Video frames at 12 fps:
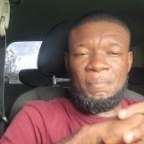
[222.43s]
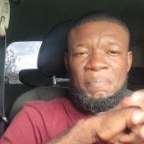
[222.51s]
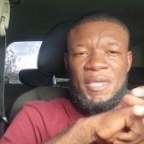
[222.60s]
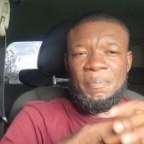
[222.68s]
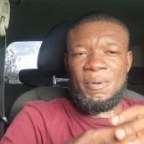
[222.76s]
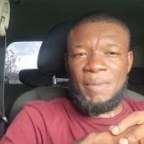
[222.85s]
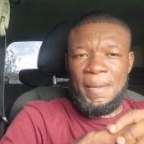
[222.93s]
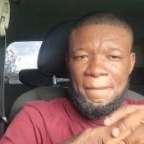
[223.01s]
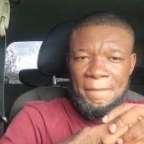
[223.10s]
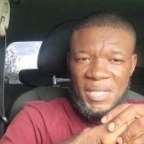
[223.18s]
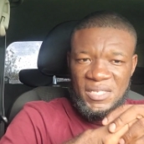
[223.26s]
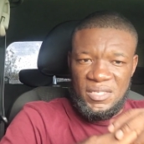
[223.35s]
people make
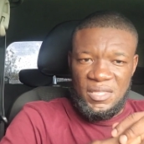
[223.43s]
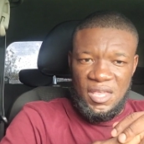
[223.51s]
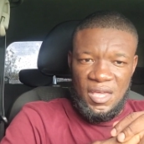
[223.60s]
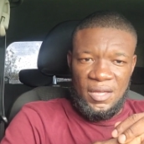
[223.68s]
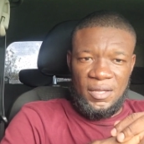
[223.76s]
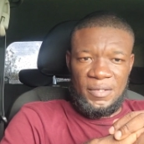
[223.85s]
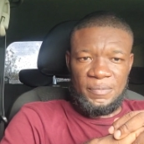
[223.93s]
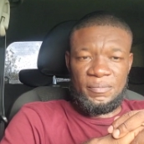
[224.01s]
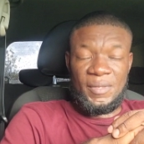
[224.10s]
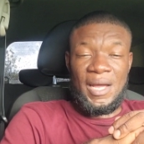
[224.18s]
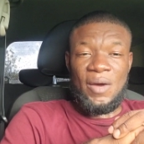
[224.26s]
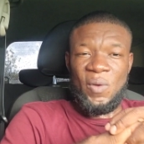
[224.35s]
mistake
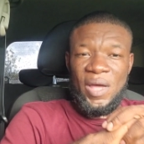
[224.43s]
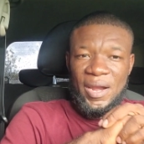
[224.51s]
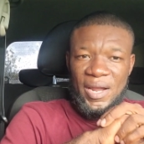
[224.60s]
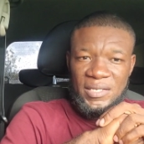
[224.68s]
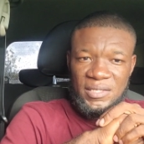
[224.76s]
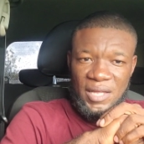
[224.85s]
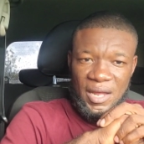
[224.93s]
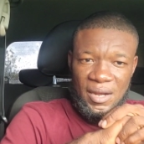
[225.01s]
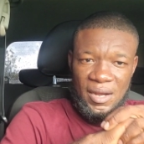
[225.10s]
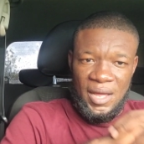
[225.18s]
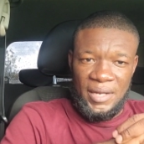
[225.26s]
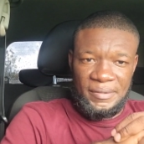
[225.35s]
and we
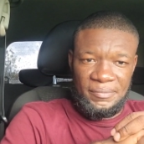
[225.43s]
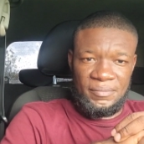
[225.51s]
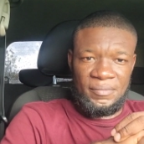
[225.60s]
understand that.